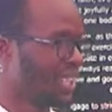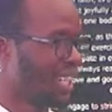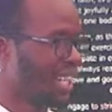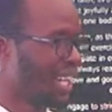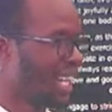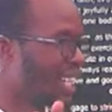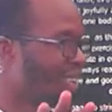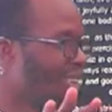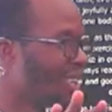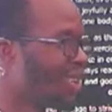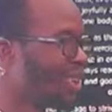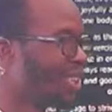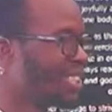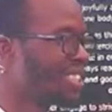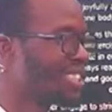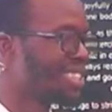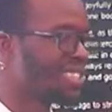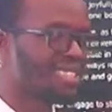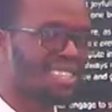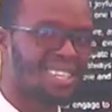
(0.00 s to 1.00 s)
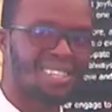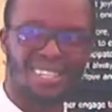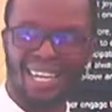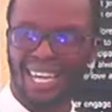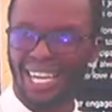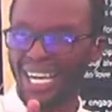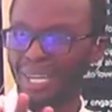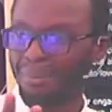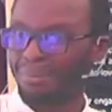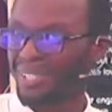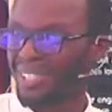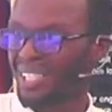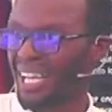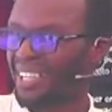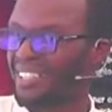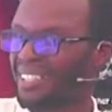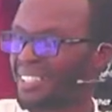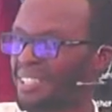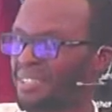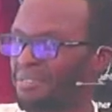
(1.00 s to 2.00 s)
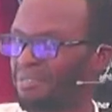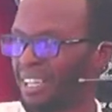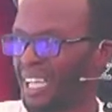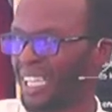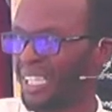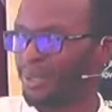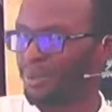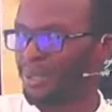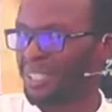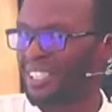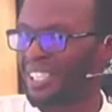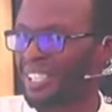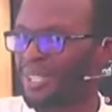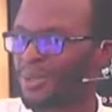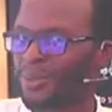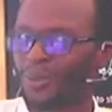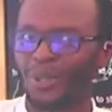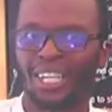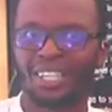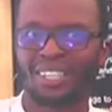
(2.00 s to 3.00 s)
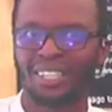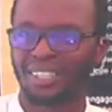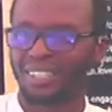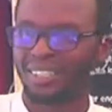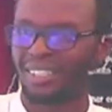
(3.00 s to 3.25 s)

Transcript: And our Lord Jesus says, I am satisfied with this work.